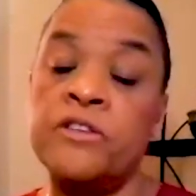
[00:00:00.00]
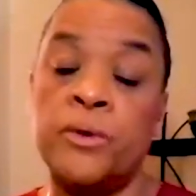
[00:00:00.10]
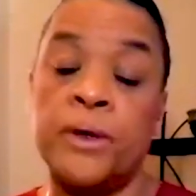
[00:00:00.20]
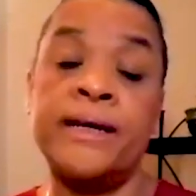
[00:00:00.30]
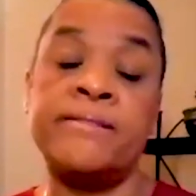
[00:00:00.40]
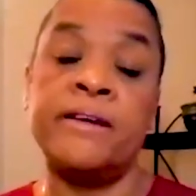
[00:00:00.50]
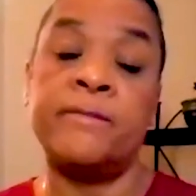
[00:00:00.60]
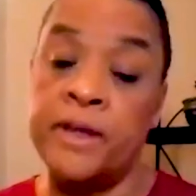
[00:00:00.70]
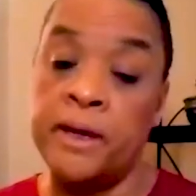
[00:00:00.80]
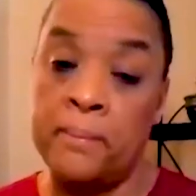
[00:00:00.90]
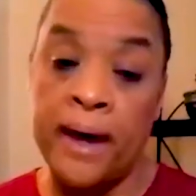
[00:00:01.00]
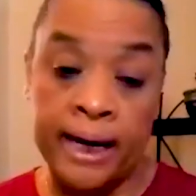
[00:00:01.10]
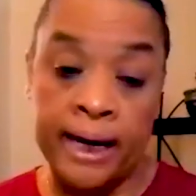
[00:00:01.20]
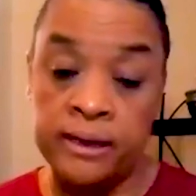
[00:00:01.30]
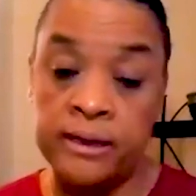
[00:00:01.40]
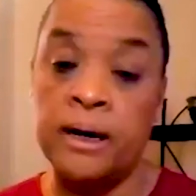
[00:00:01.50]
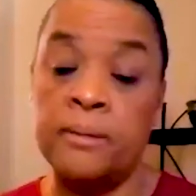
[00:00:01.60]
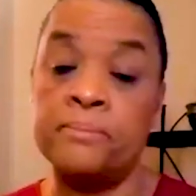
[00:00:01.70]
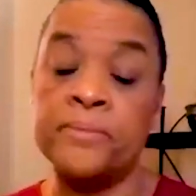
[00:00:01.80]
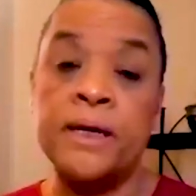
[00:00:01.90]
It sort of gets everything back in um,